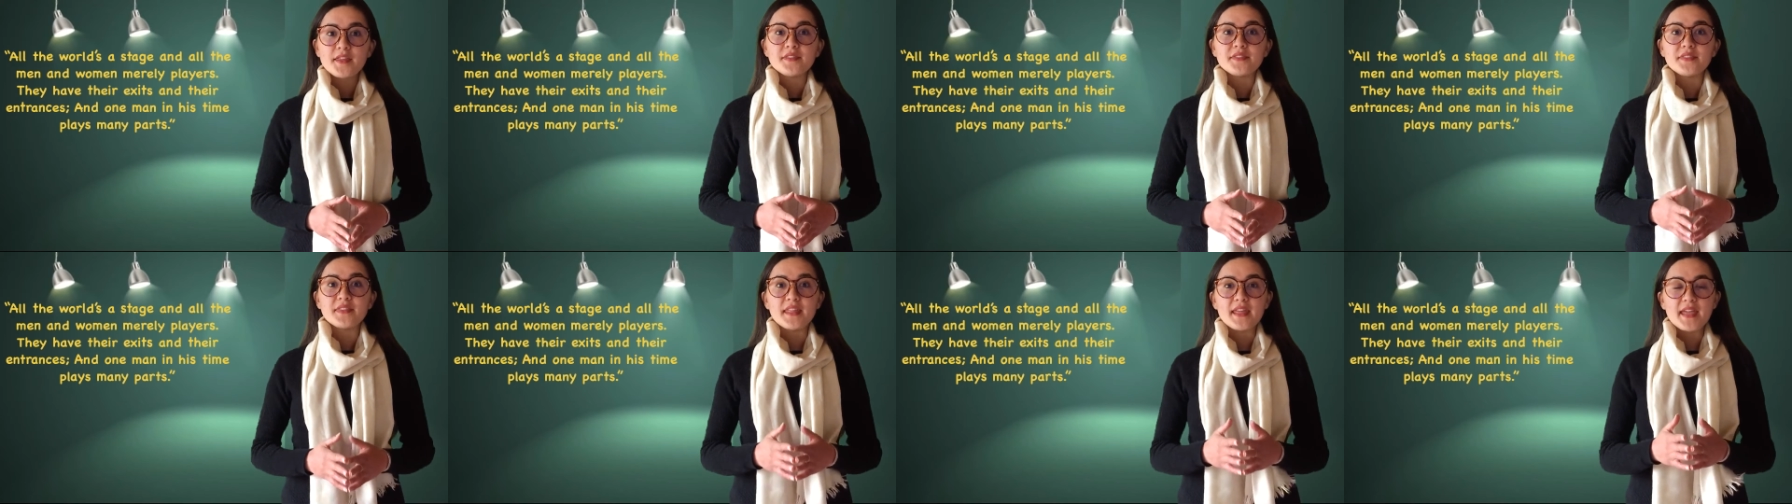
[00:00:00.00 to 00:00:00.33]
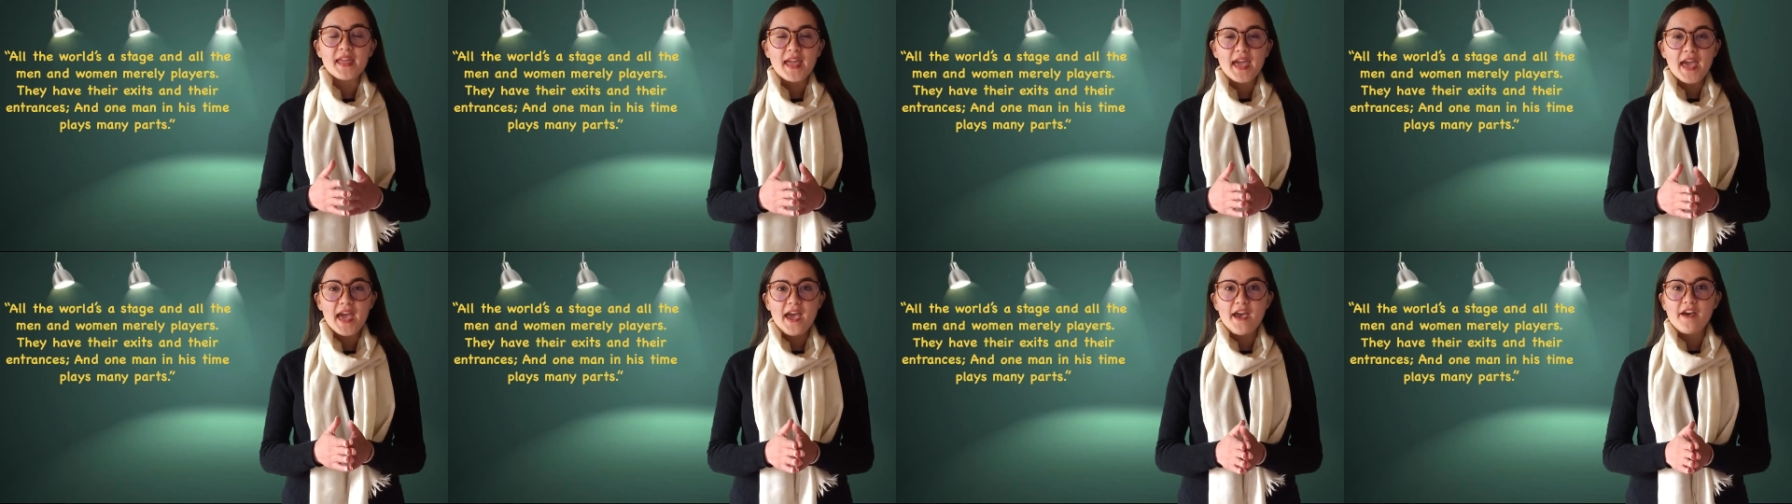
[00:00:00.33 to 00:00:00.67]
They
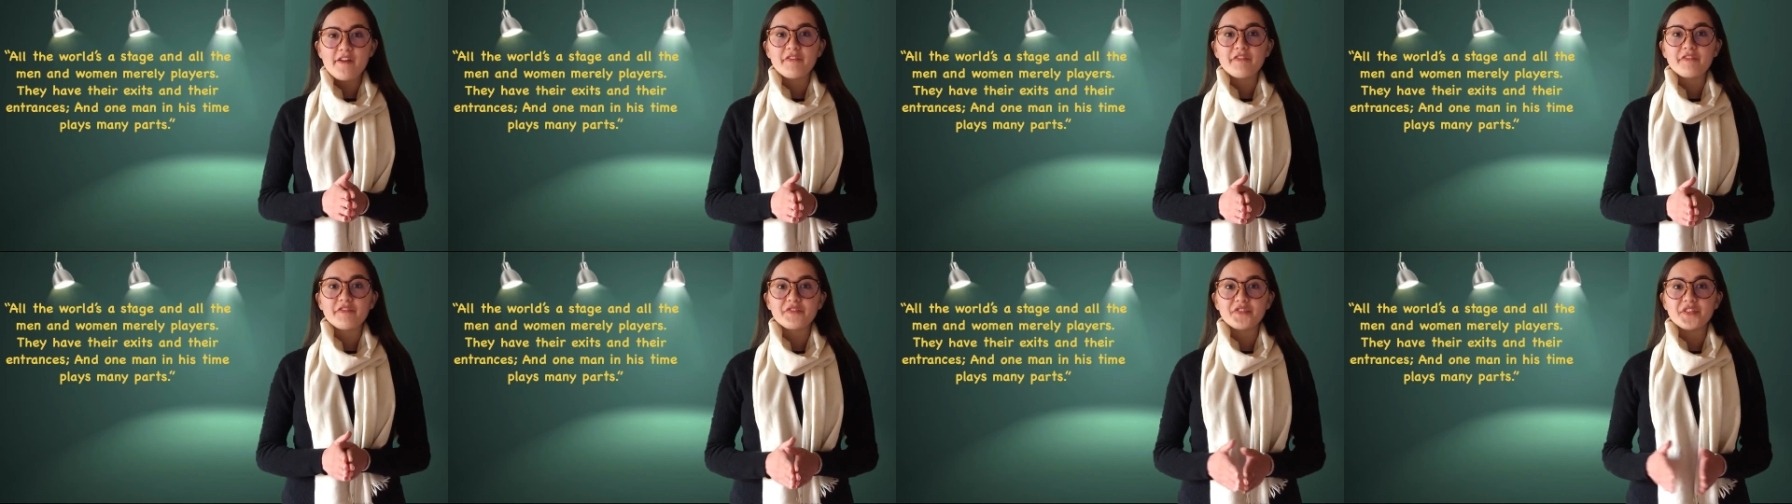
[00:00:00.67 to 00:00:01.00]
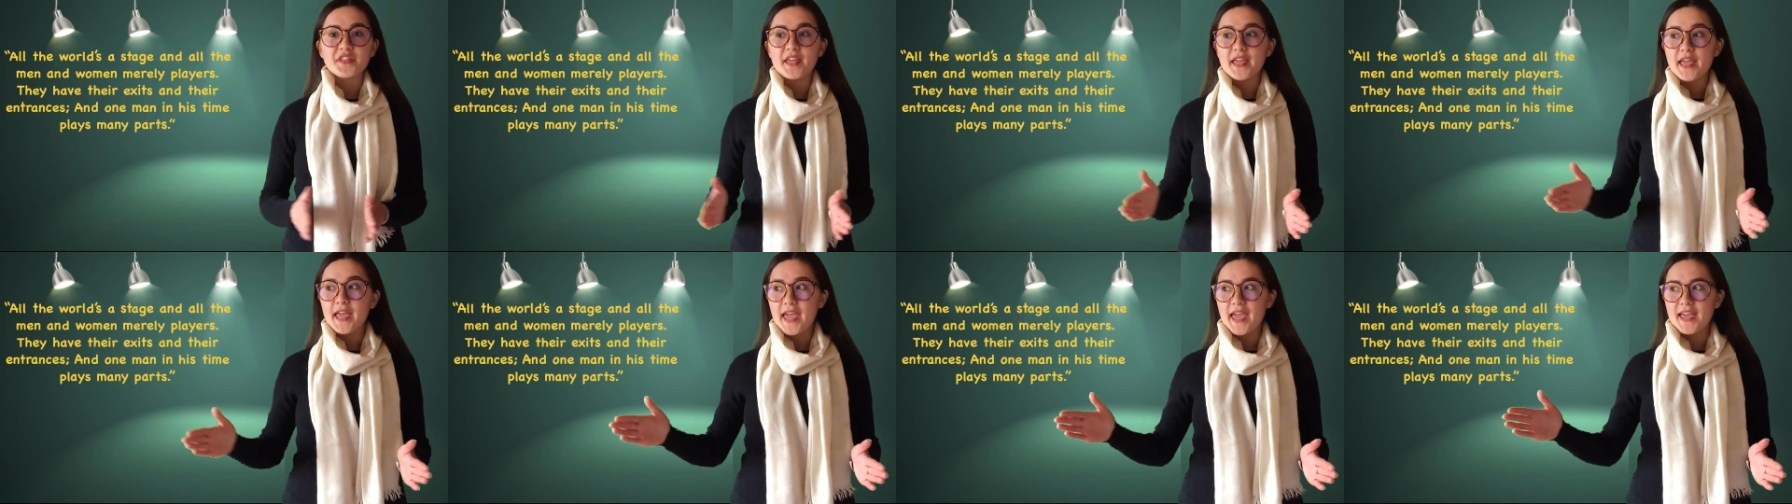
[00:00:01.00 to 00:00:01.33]
have
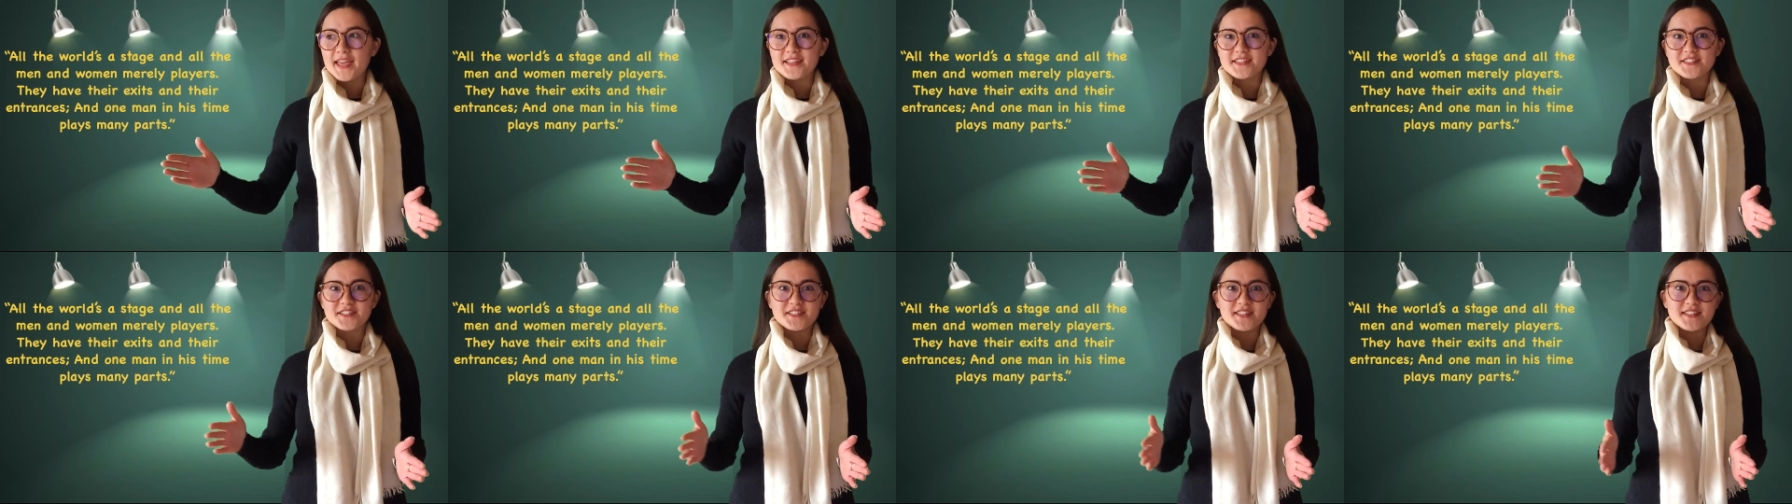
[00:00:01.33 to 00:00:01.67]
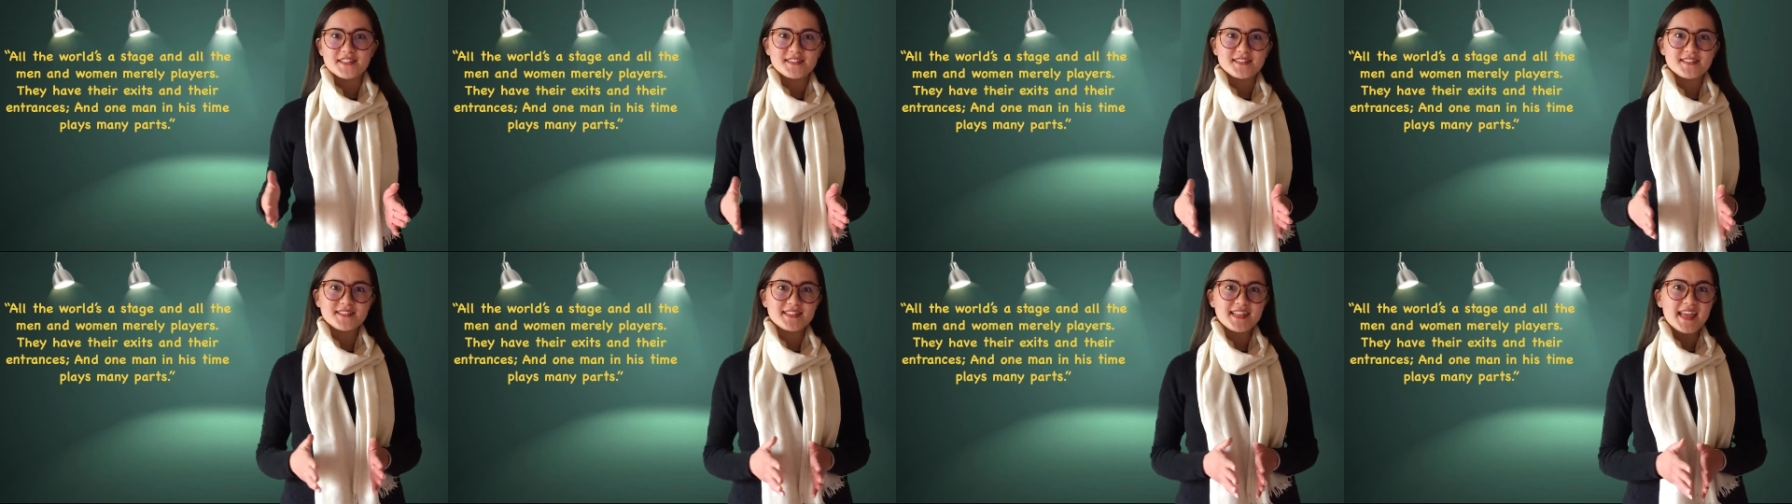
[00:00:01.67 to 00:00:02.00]
their
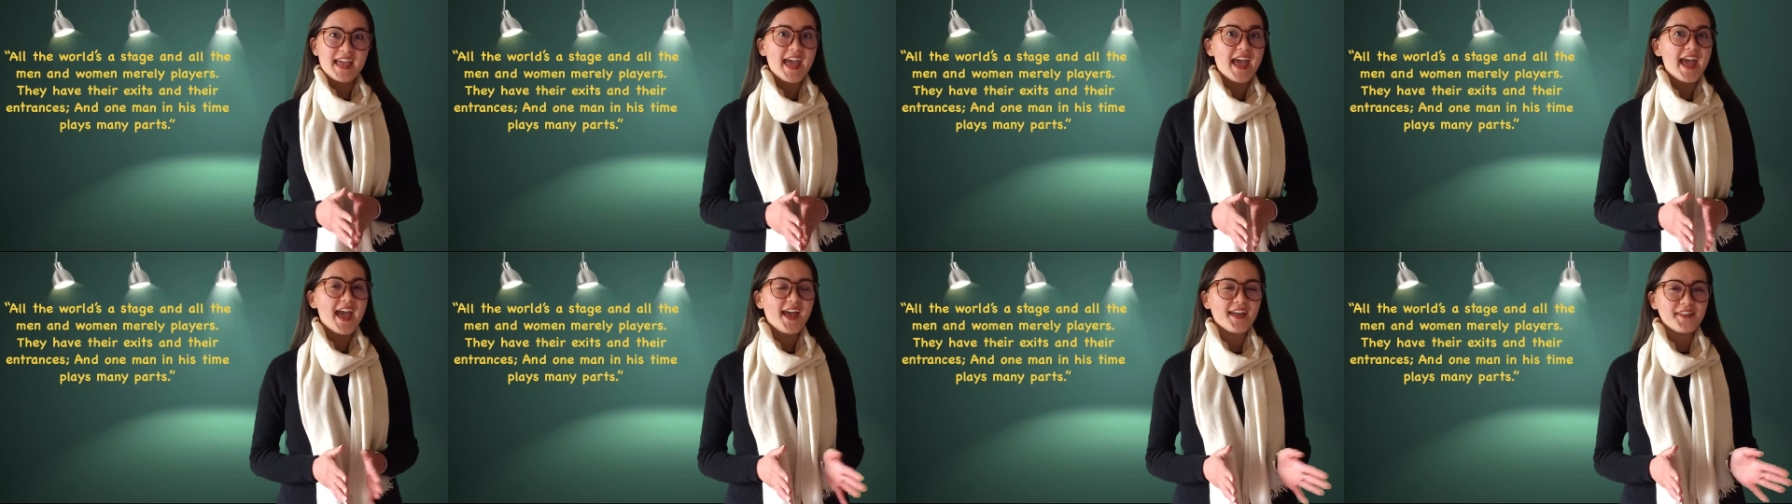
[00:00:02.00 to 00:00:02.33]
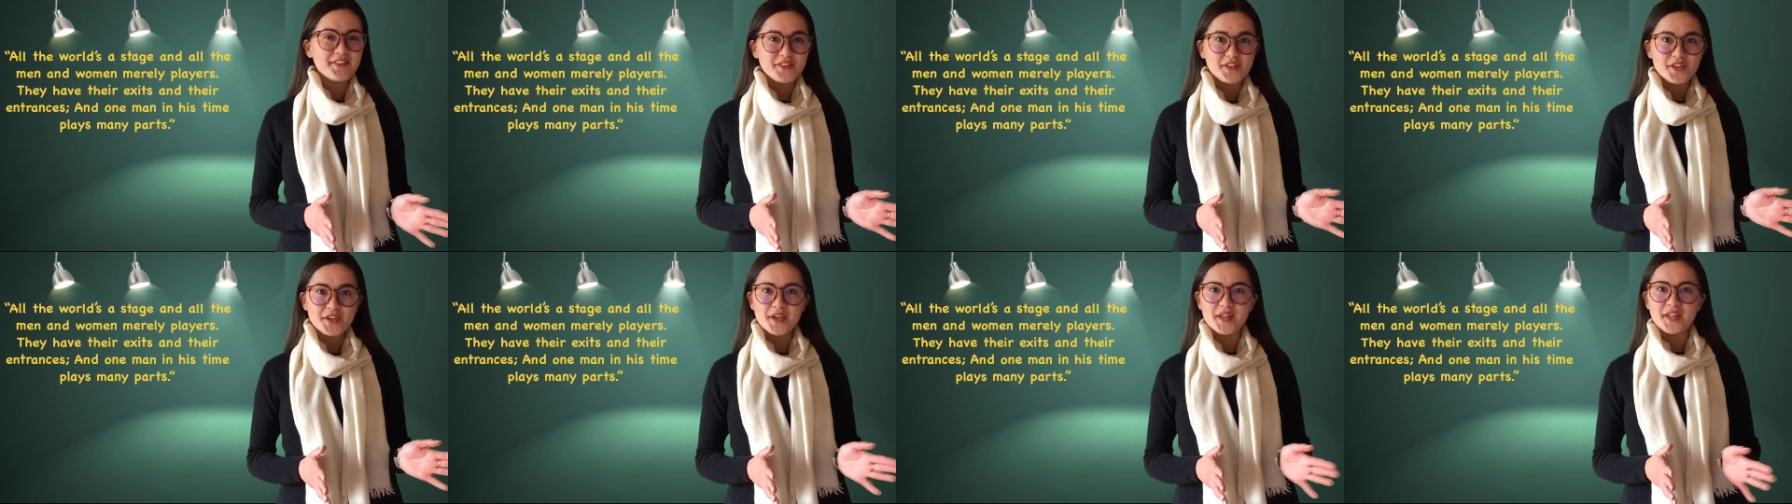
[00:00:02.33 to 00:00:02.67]
exits
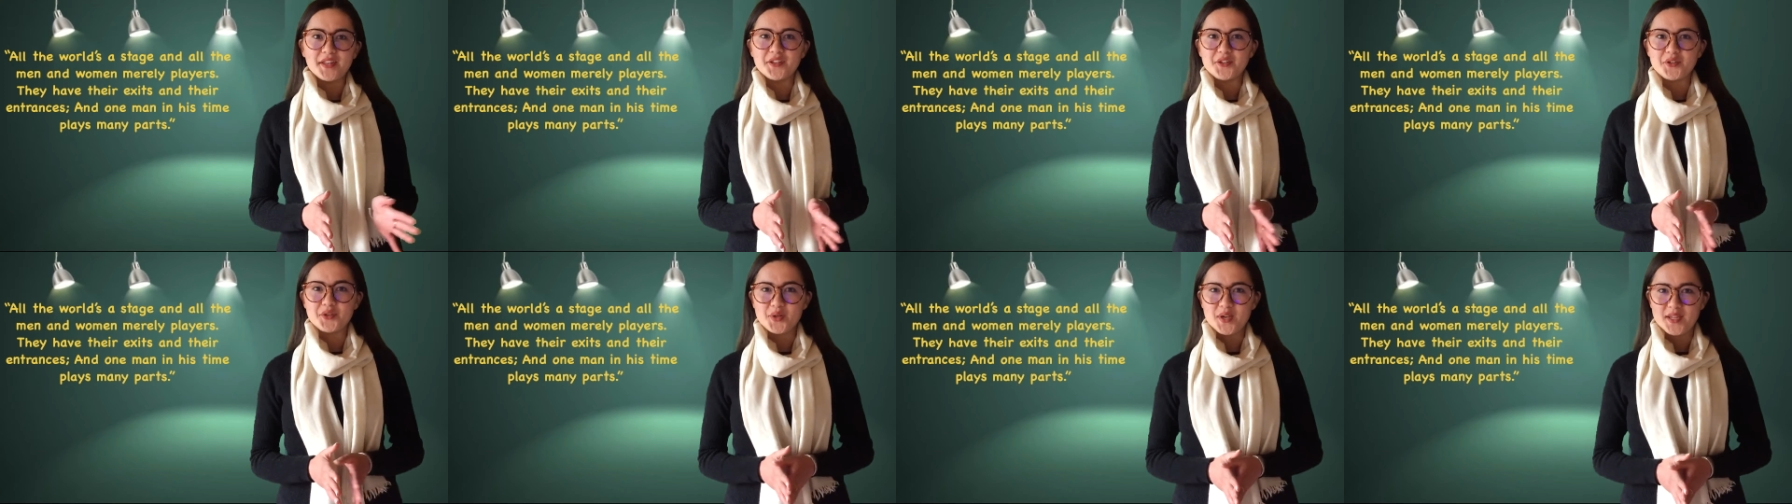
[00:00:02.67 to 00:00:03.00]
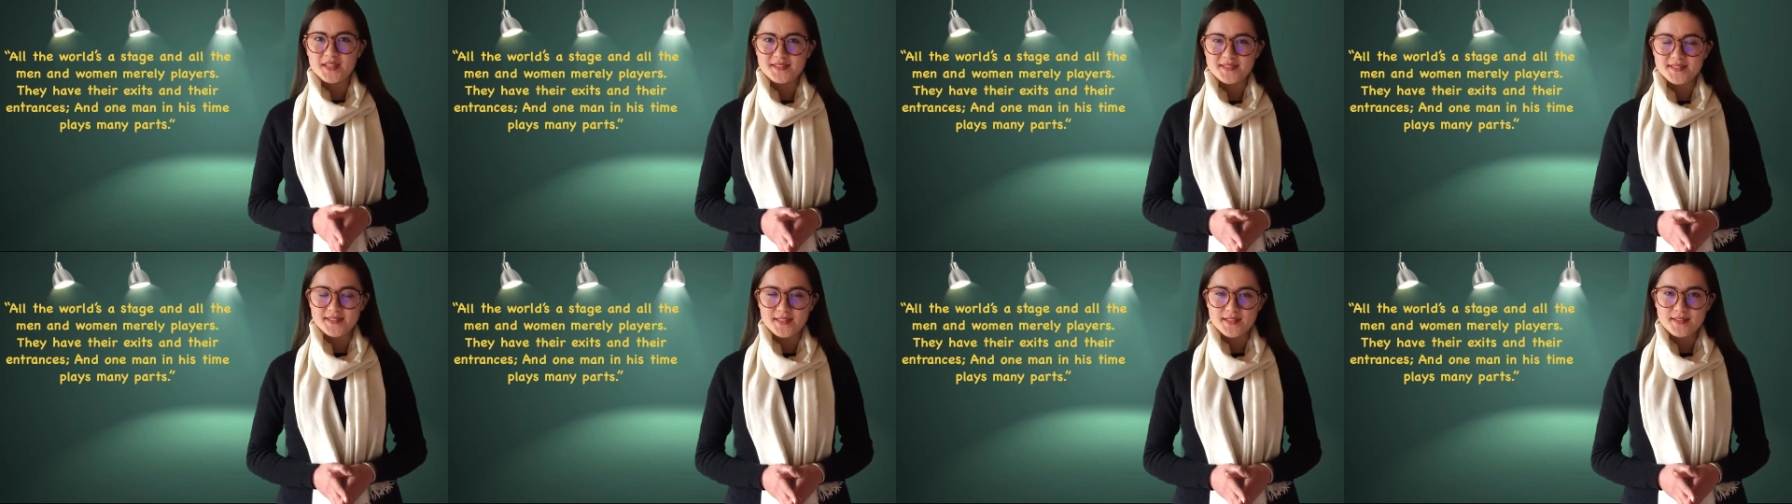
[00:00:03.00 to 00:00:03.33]
and their
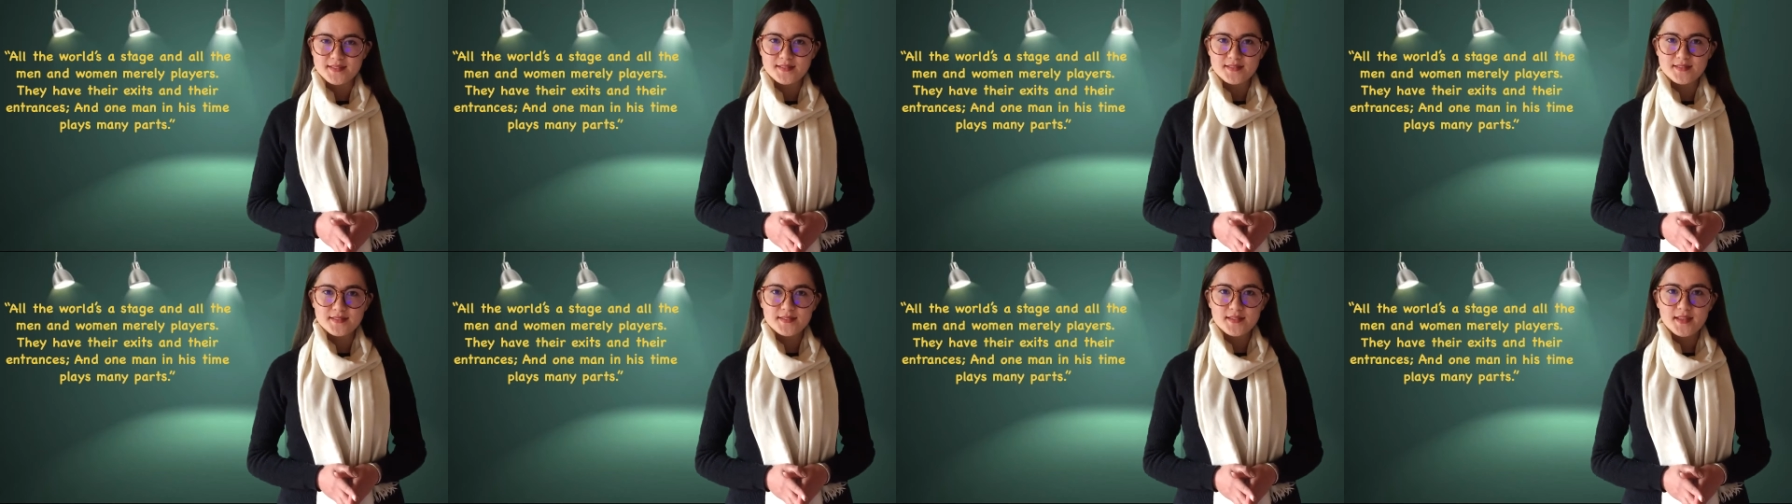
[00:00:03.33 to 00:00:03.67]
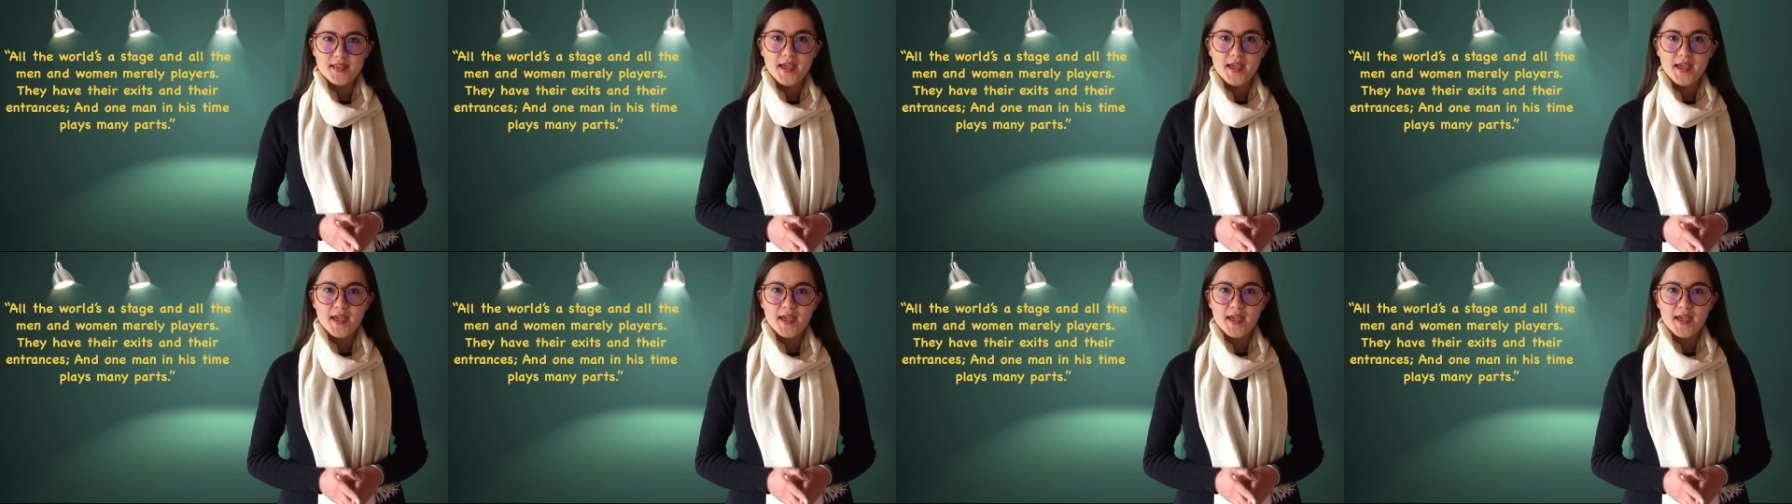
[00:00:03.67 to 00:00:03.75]
entrances,